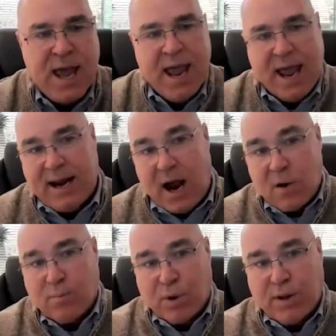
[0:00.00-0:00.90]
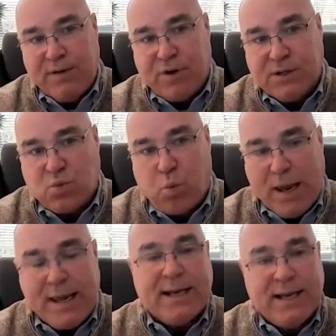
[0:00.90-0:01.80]
And our belief is
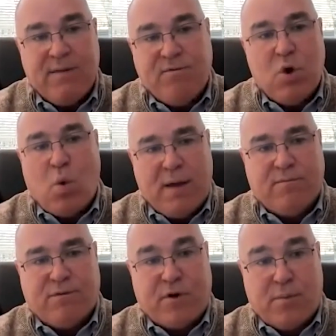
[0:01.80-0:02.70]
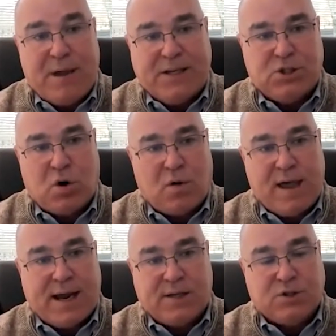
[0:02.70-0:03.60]
we can give you information on
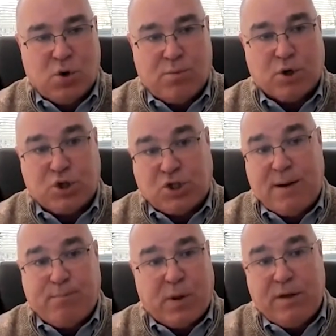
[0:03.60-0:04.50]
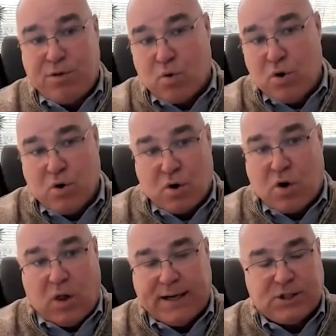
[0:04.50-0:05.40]
that consumer simply through your
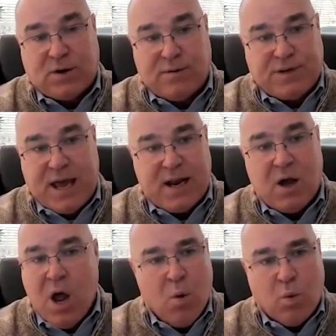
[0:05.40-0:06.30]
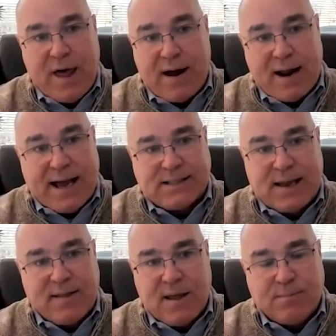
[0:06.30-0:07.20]
collection of data without
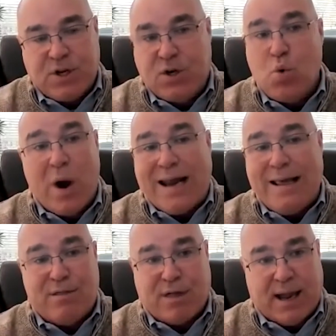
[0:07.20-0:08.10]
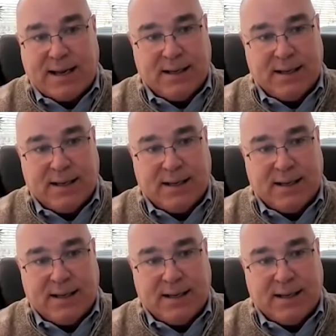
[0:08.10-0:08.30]
asking them to do anything.